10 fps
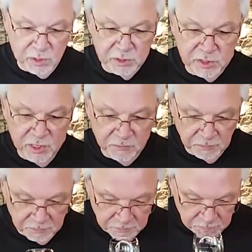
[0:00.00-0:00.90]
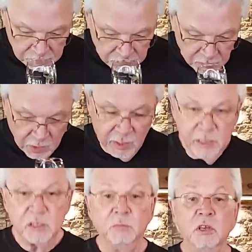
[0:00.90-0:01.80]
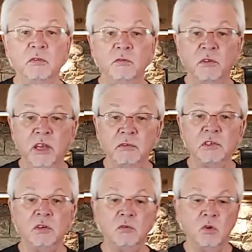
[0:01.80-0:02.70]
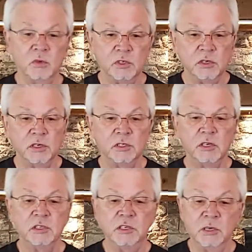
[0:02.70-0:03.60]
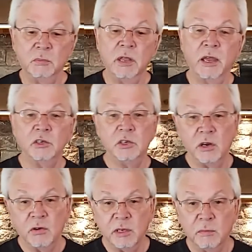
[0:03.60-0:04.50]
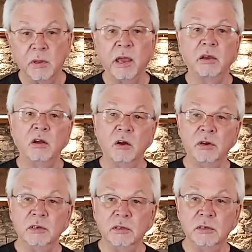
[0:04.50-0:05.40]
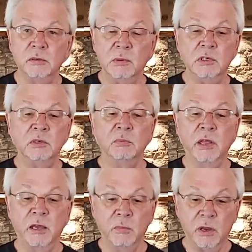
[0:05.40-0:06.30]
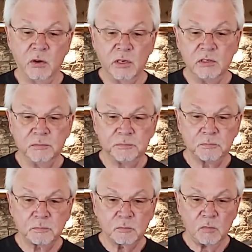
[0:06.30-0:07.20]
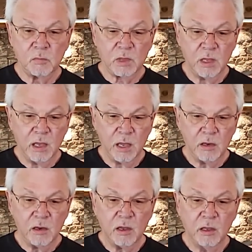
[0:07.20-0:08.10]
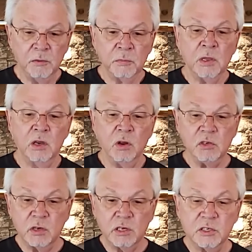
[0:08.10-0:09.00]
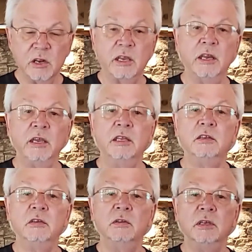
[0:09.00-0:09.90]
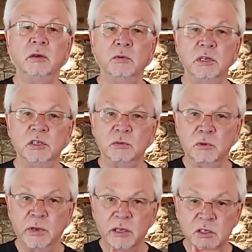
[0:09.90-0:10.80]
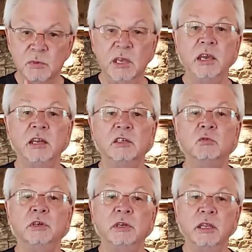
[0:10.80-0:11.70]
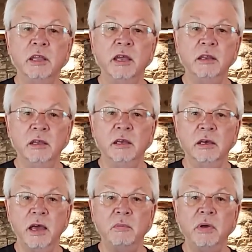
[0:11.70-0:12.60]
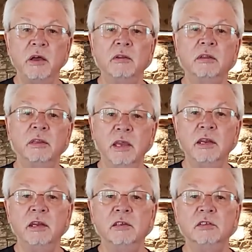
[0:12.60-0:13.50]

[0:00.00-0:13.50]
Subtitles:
and sniff, you're going to get some different flavors and aromas. You're going to start seeing black cherry, black currant, maybe some blackberries. And you're also going to start getting into the region where we get some tannins, where you get that compound tannin